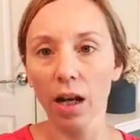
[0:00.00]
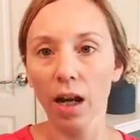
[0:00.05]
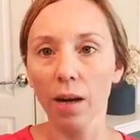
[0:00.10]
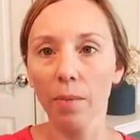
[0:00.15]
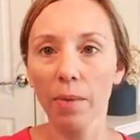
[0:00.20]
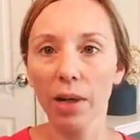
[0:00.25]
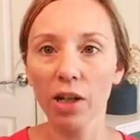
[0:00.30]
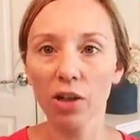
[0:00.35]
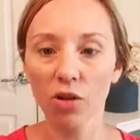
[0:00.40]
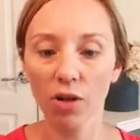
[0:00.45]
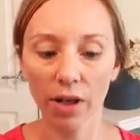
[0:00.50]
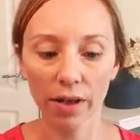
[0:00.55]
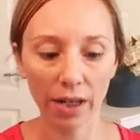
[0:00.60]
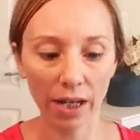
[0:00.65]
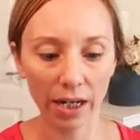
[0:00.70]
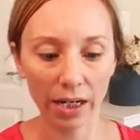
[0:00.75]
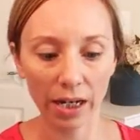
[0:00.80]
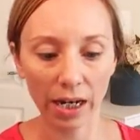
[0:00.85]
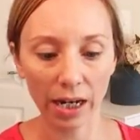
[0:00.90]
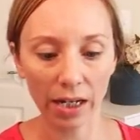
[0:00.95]
I might try
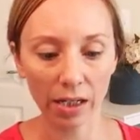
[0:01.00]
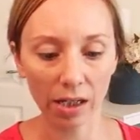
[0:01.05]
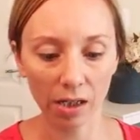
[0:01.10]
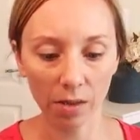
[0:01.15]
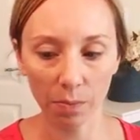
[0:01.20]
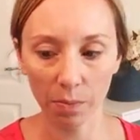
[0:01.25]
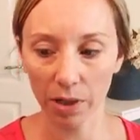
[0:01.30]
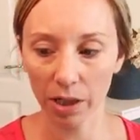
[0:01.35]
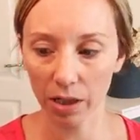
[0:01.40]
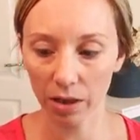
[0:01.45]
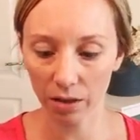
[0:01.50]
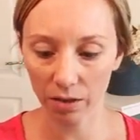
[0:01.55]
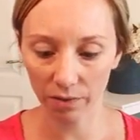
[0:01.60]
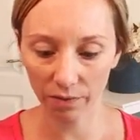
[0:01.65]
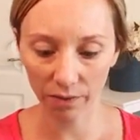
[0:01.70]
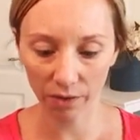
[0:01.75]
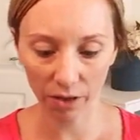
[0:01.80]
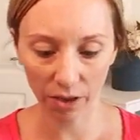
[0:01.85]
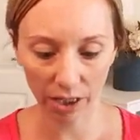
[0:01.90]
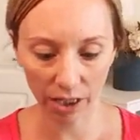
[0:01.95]
that next, but
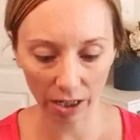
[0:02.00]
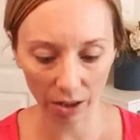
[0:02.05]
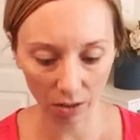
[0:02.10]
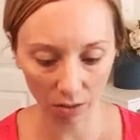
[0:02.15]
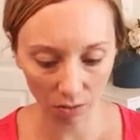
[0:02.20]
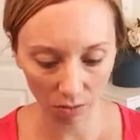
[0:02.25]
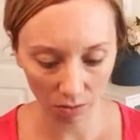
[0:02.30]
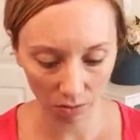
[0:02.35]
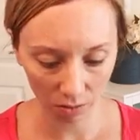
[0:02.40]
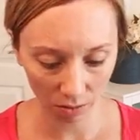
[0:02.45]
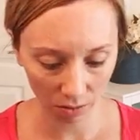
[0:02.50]
for now,